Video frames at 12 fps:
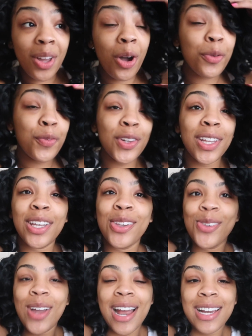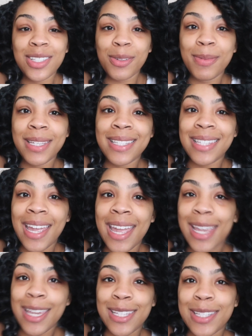hopefully you guys will be
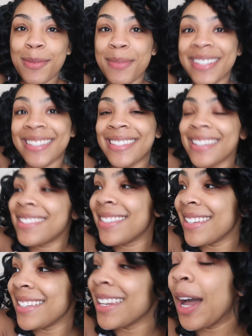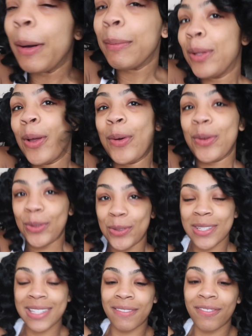seeing some consistent
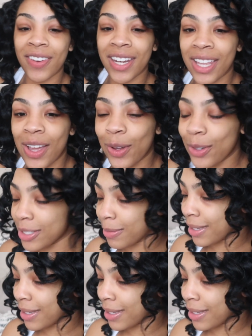uploads and videos,